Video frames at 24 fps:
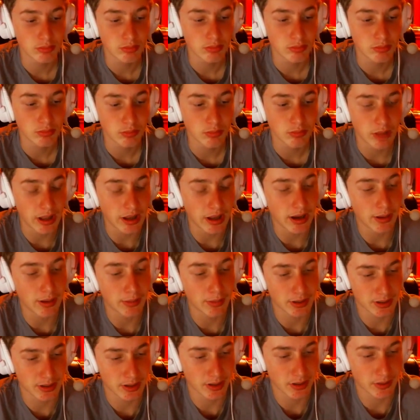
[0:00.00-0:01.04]
Yeah, I'm
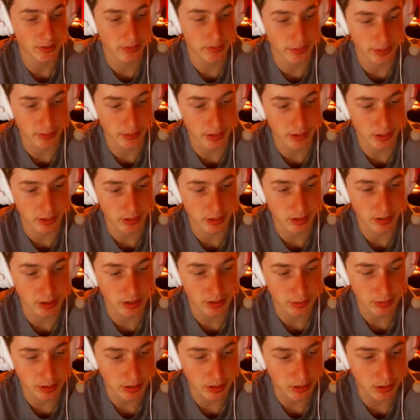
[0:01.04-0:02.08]
excited for them too. That should
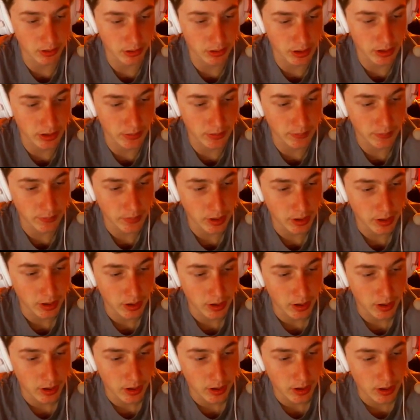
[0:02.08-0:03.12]
be a cool team.
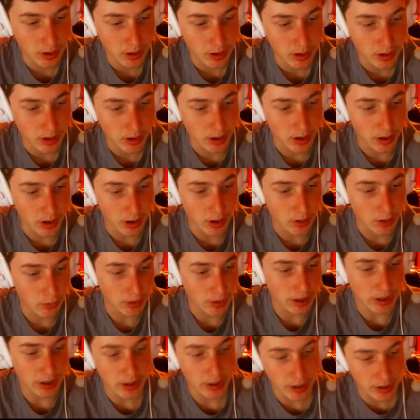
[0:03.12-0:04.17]
All right, we
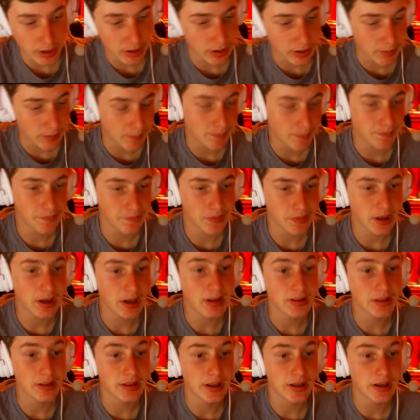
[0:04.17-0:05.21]
got
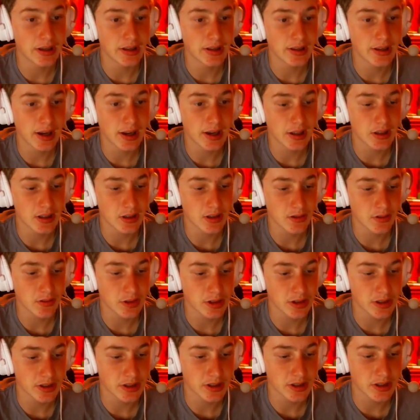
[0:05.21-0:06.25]
Dignitas
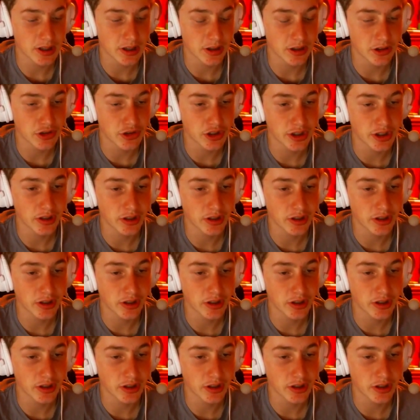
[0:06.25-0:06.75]
versus CLG.